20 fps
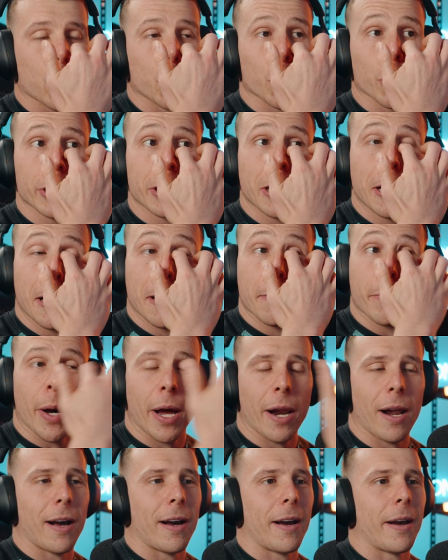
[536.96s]
good,
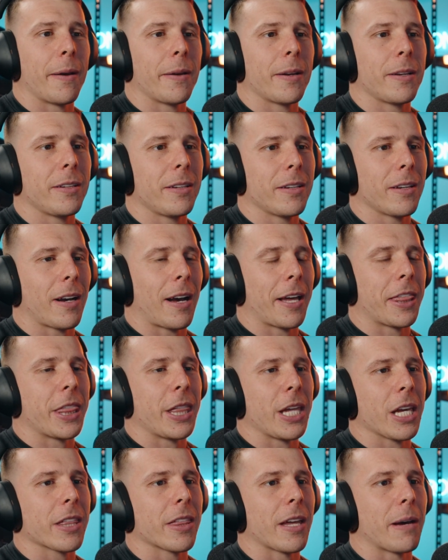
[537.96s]
but I
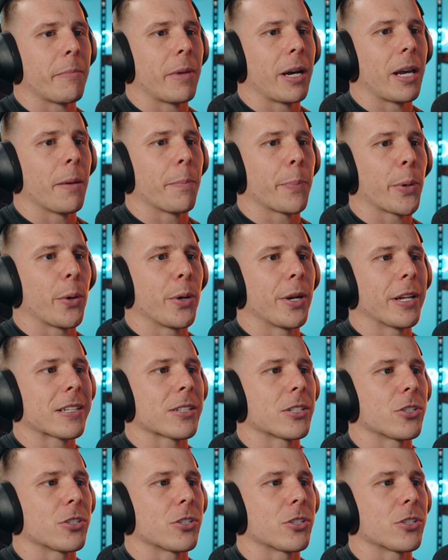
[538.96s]
think that my opponent's